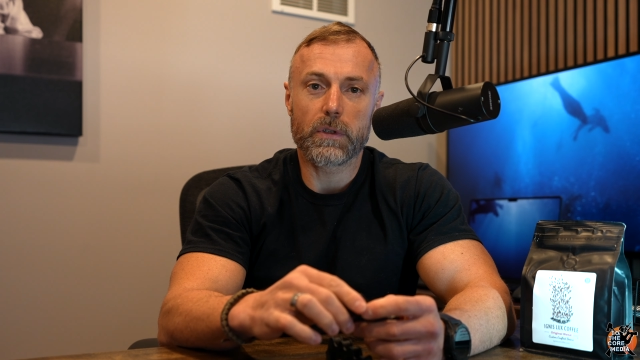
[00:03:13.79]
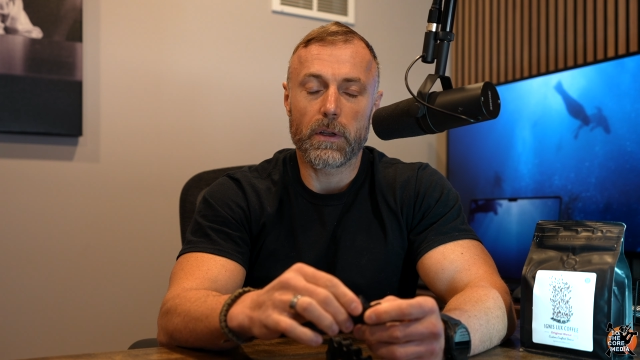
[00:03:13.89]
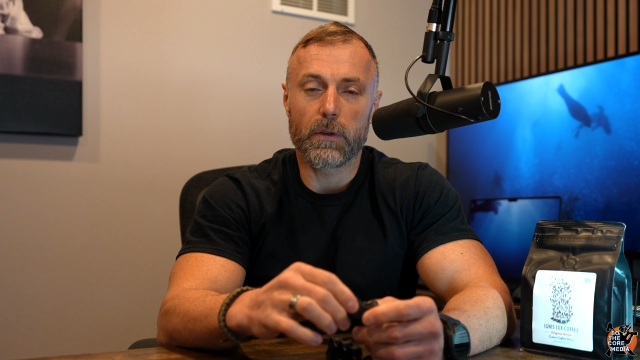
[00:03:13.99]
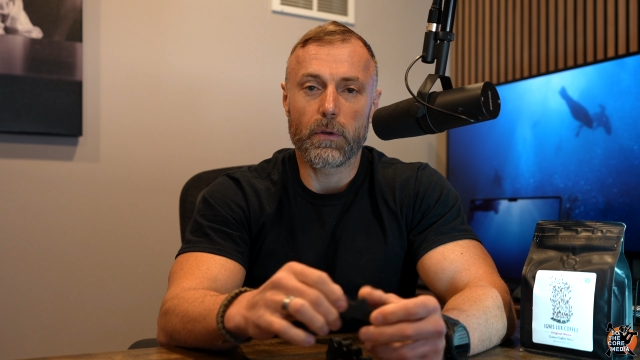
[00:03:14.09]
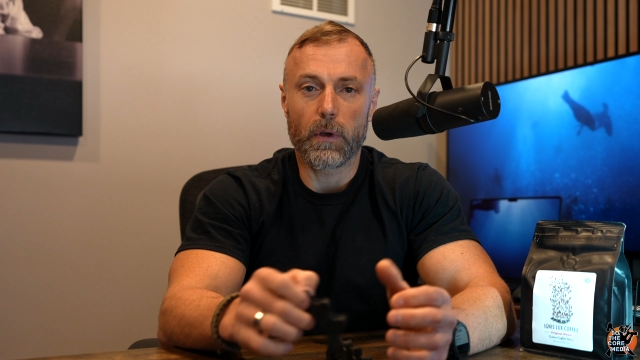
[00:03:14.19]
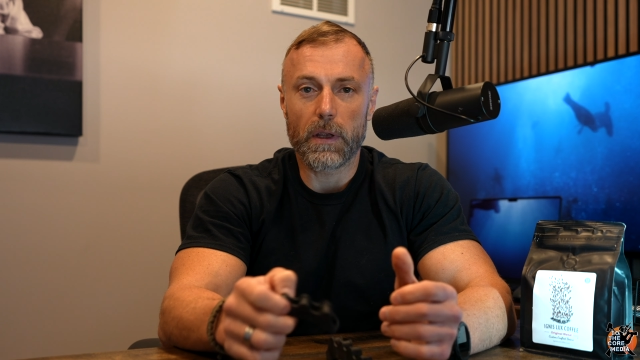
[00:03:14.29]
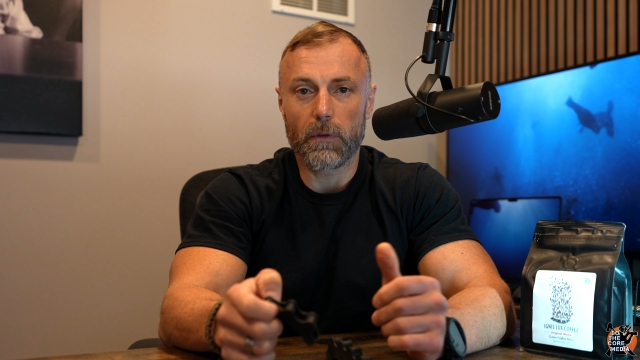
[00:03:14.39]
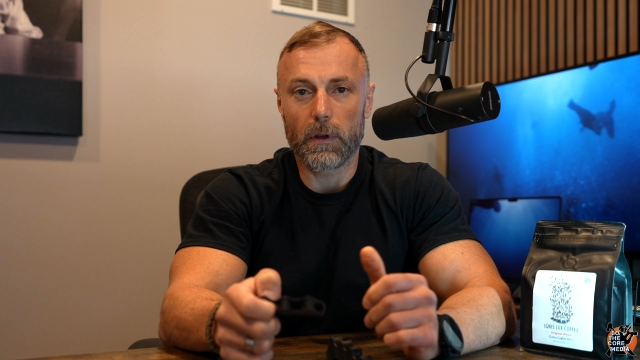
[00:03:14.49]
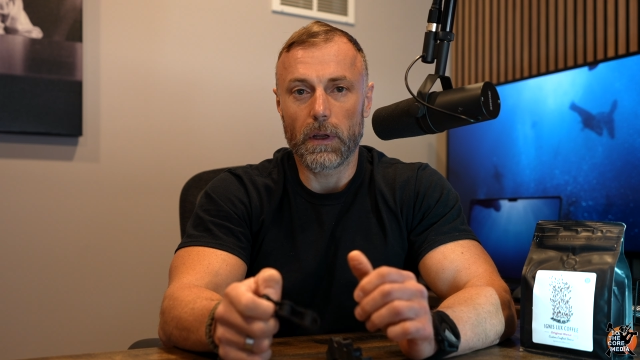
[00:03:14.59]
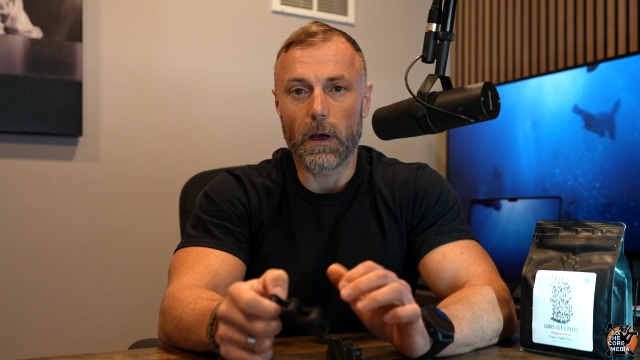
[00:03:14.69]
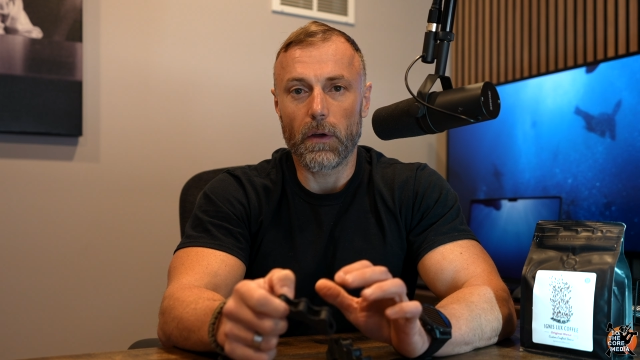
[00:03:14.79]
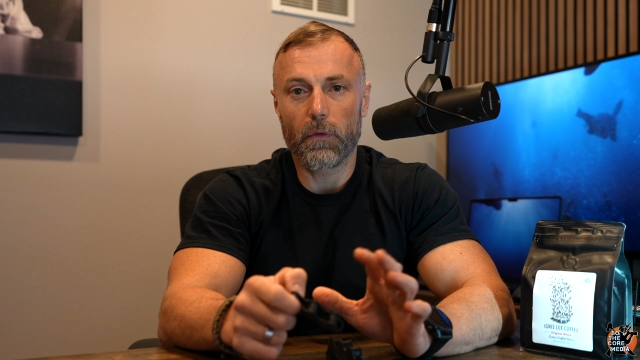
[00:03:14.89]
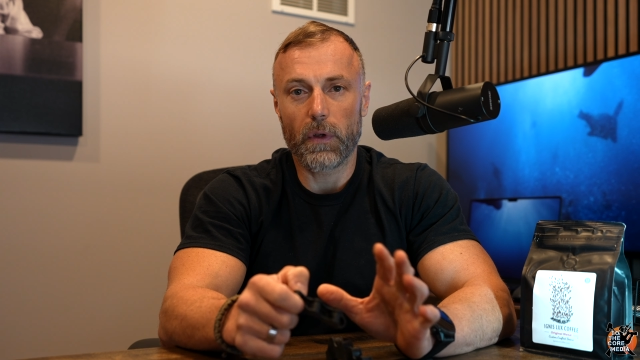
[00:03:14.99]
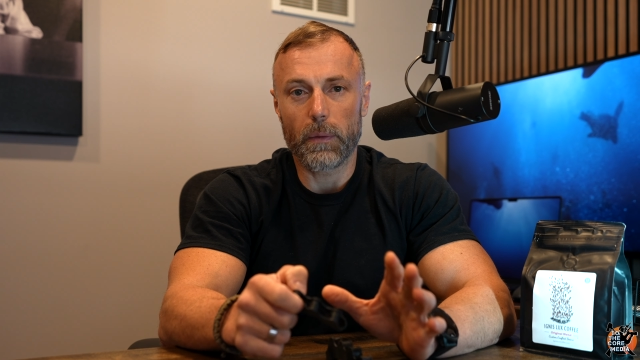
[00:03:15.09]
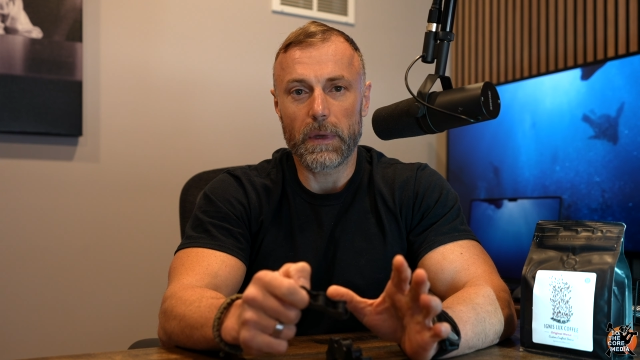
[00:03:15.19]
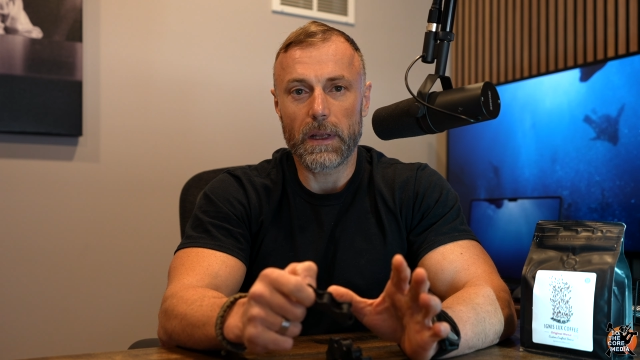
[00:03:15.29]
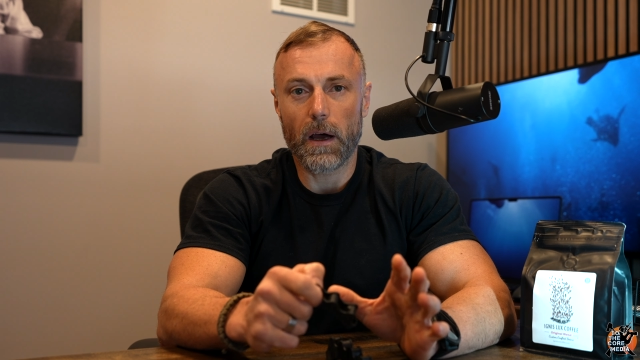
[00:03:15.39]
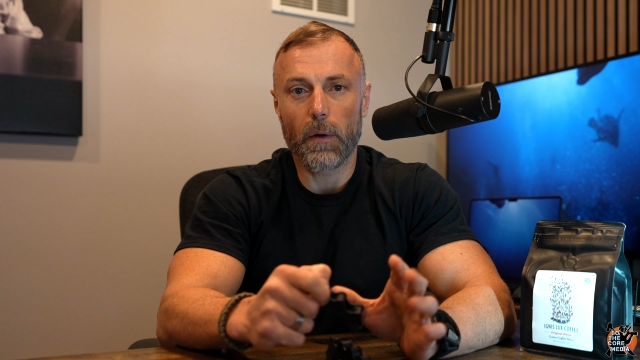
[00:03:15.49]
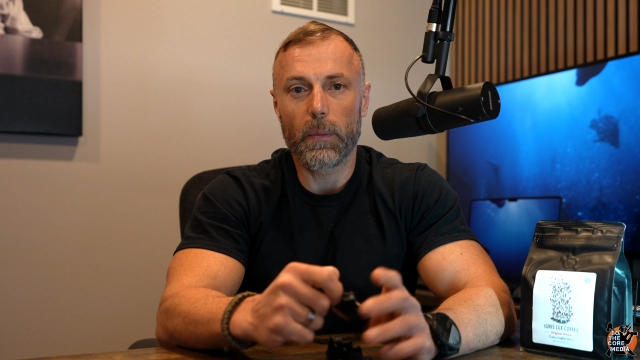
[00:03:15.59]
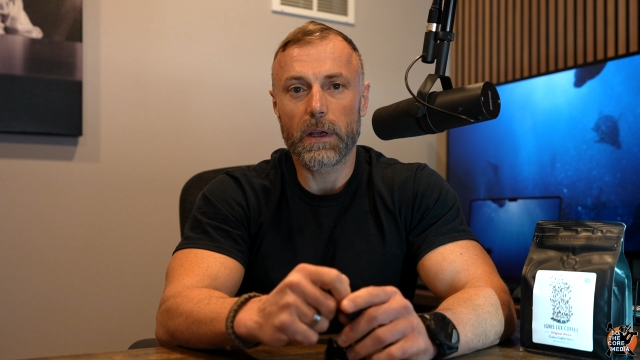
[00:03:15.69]
don't even uh, fit me
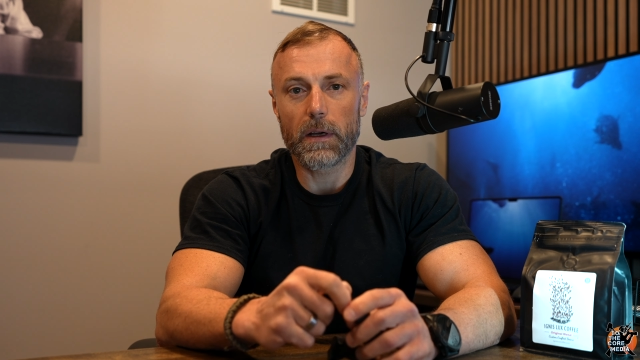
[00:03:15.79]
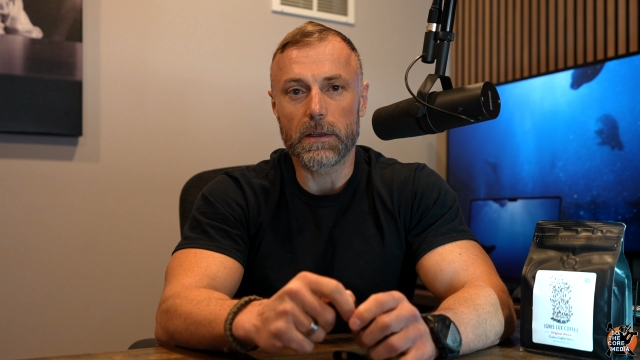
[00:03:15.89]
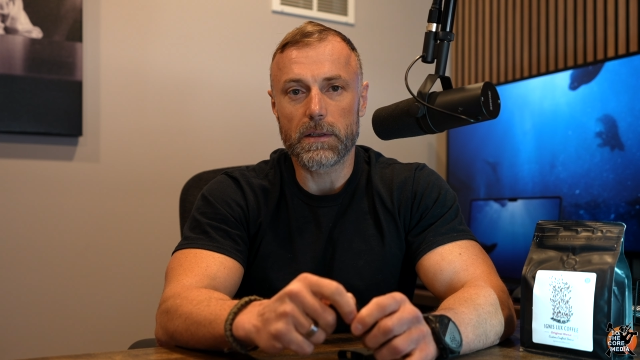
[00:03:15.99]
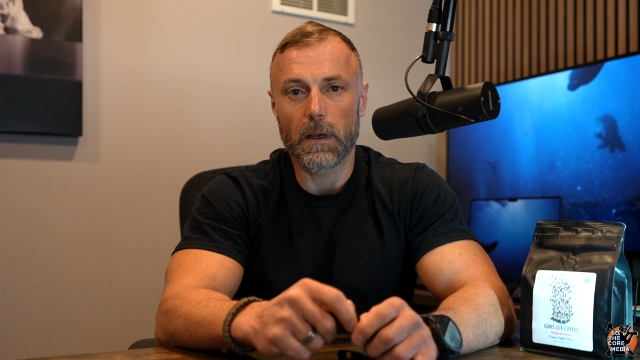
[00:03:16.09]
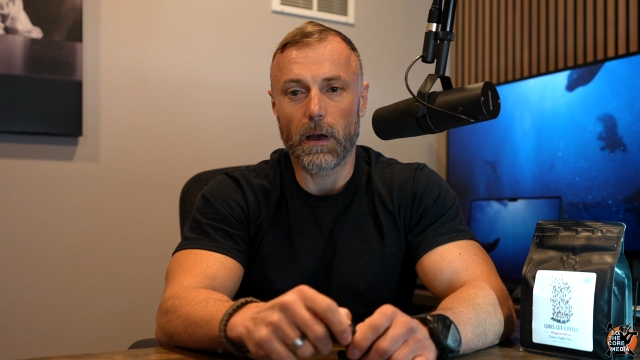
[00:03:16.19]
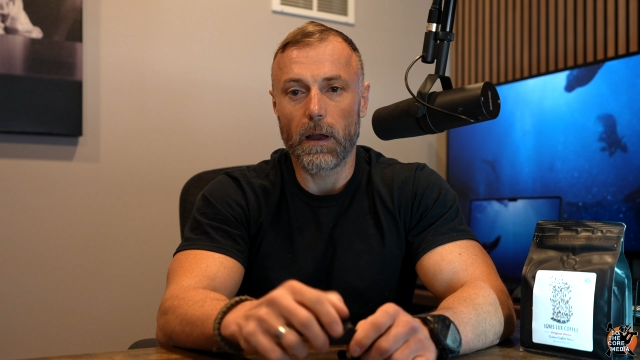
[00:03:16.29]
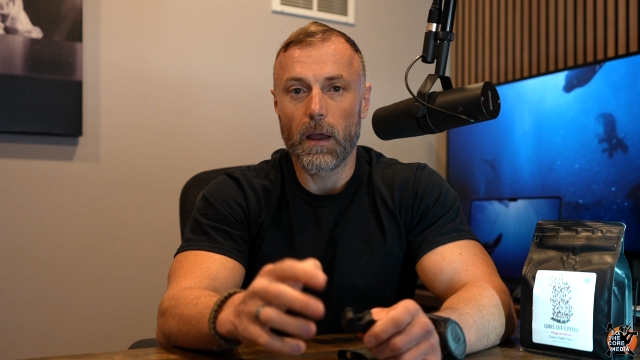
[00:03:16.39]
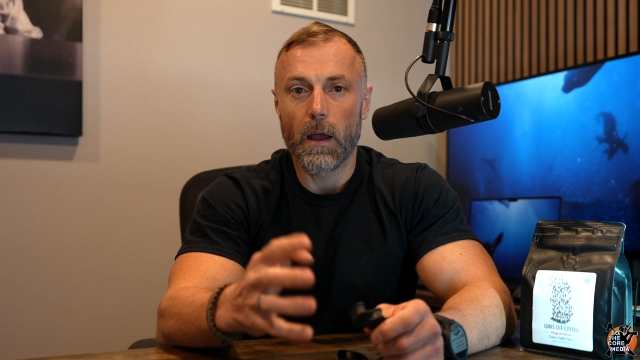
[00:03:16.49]
now because uh,